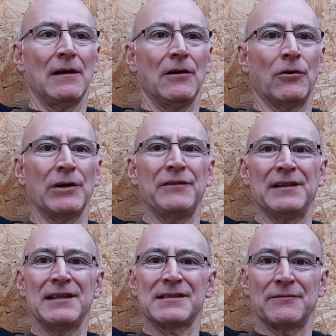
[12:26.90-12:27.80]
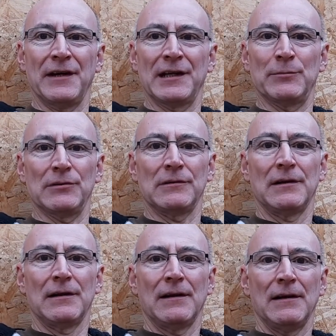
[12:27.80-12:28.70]
or if it is available,
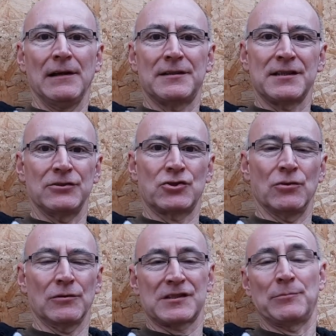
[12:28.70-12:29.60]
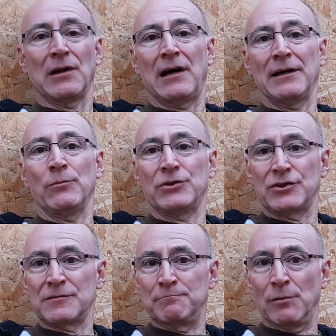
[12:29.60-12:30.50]
it's in short supply, which has
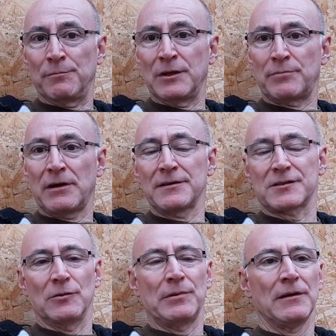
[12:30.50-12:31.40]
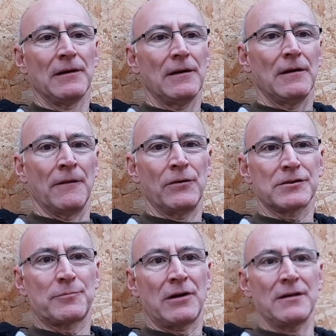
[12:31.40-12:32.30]
bumped the price up. And those
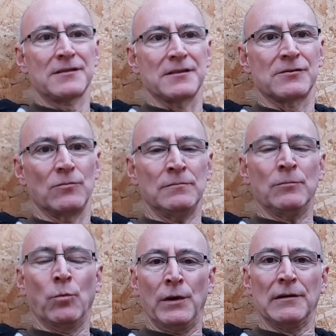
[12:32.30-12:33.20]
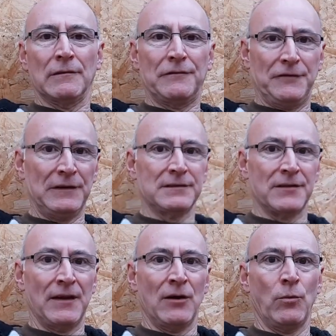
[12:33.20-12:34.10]
prices will filter
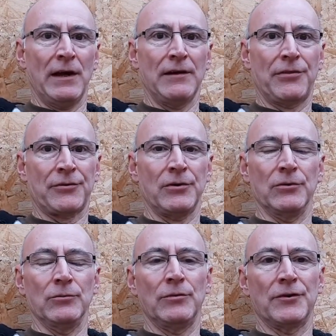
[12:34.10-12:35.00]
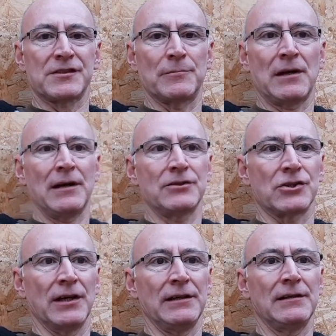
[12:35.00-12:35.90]
their way through the supply
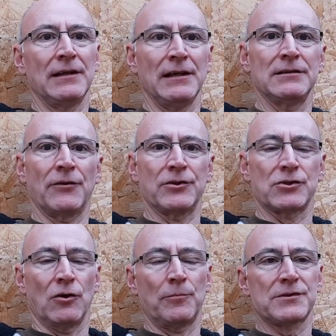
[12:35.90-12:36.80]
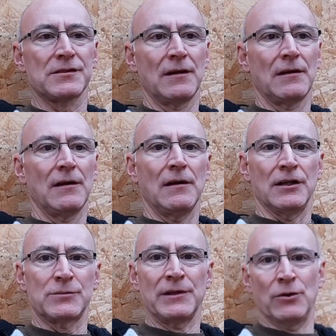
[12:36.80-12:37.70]
chain into the shops
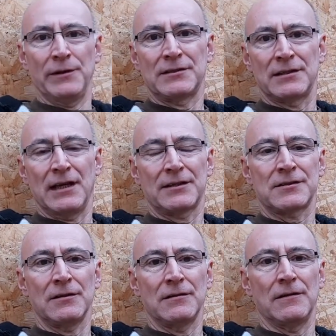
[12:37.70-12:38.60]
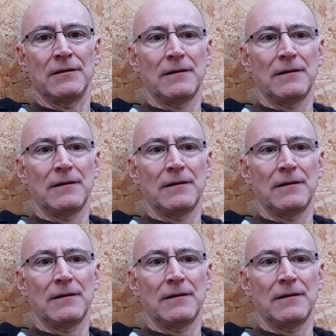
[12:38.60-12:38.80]
as we go into next year.